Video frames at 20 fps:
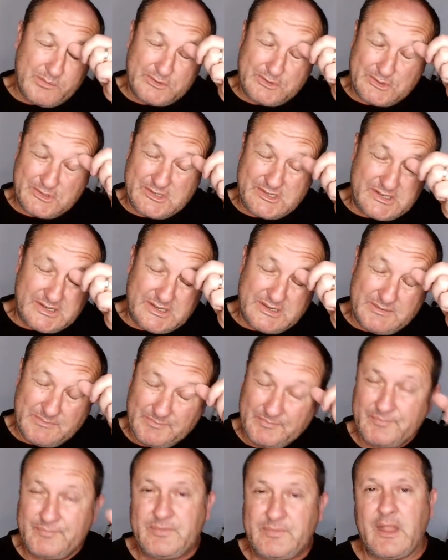to see
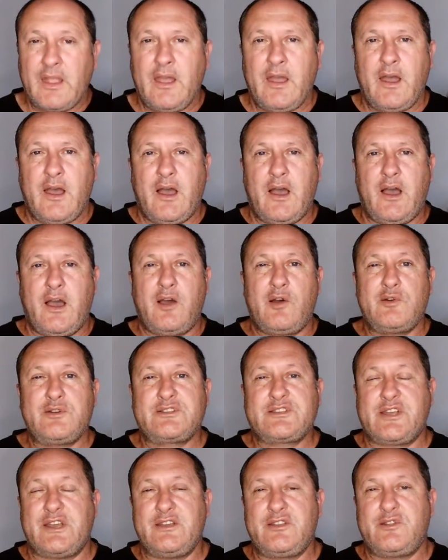how it's
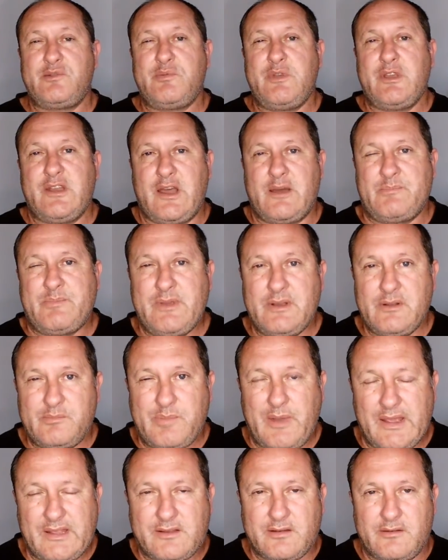going to be an uphill
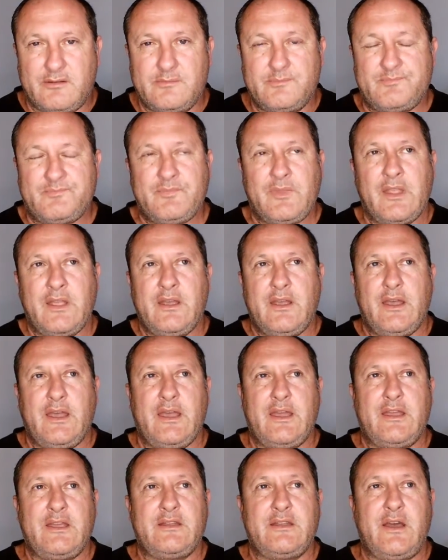battle.
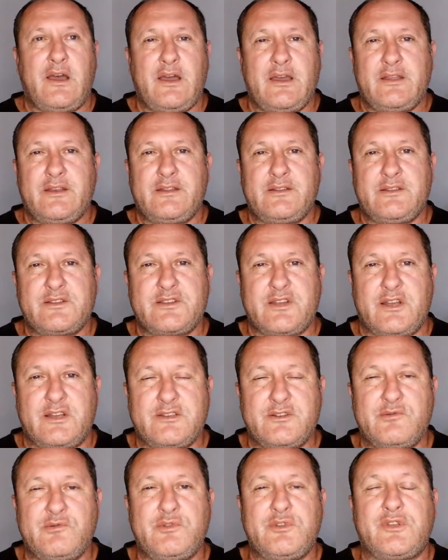And I had a
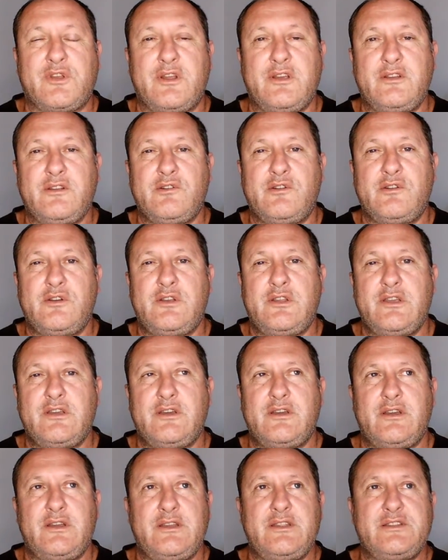discussion with Reino earlier,
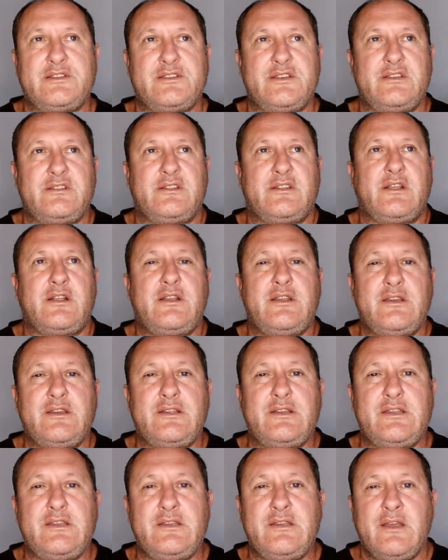and he said
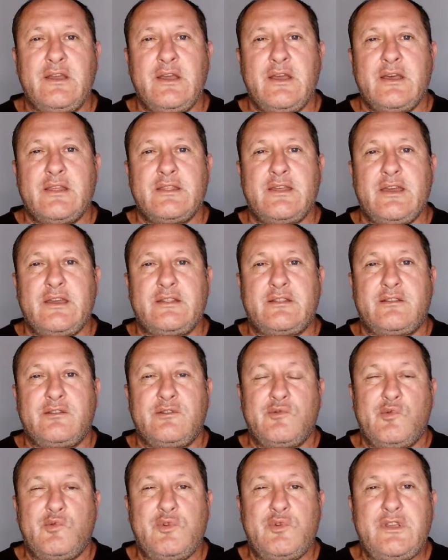clearly that
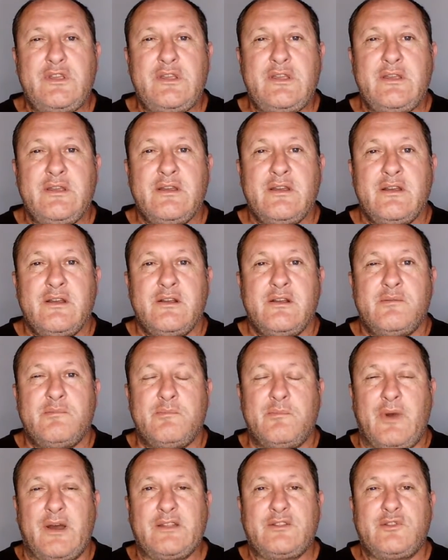we
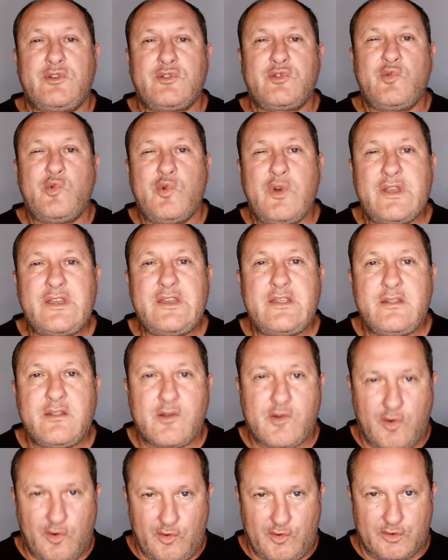might not win in
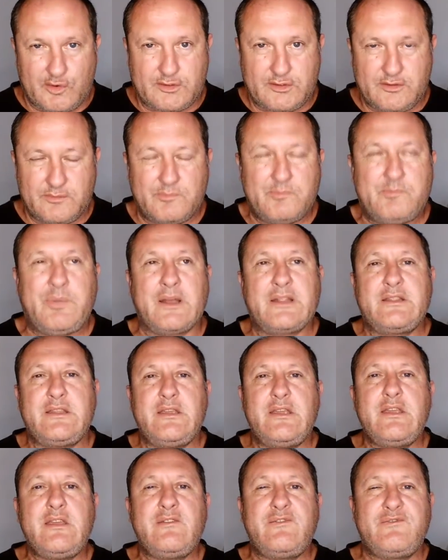court, but
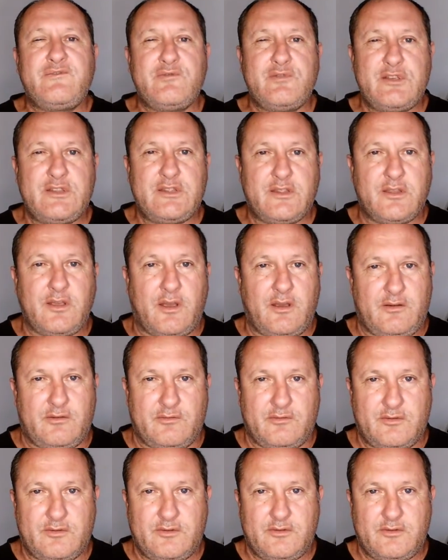if we don't,